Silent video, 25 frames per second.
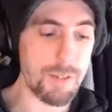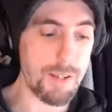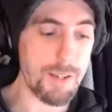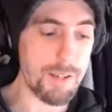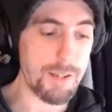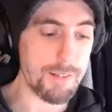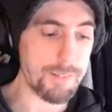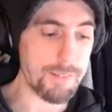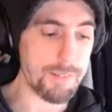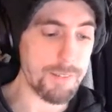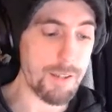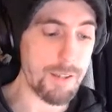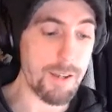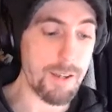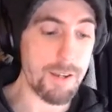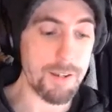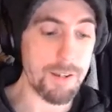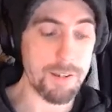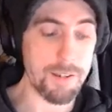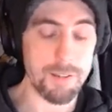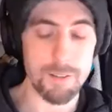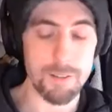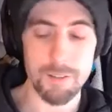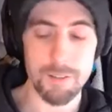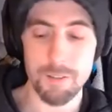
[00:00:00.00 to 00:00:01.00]
as
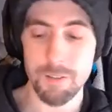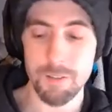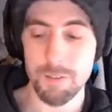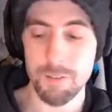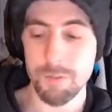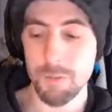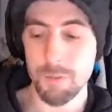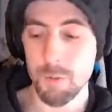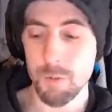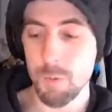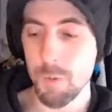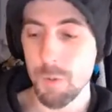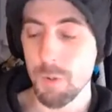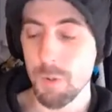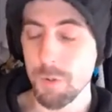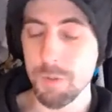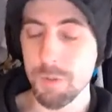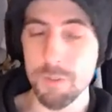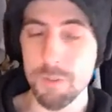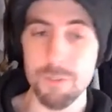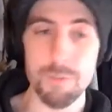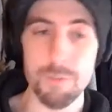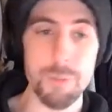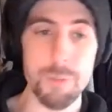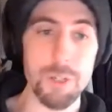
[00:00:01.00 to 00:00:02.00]
high of a
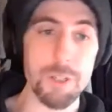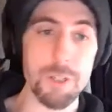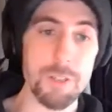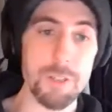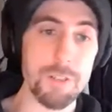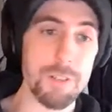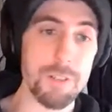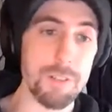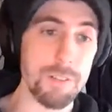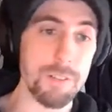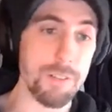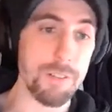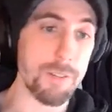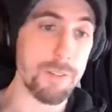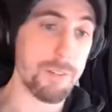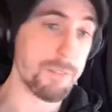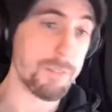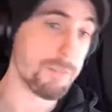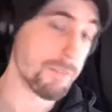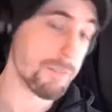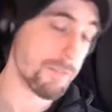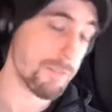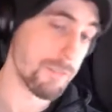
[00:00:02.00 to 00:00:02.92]
quality of picture as they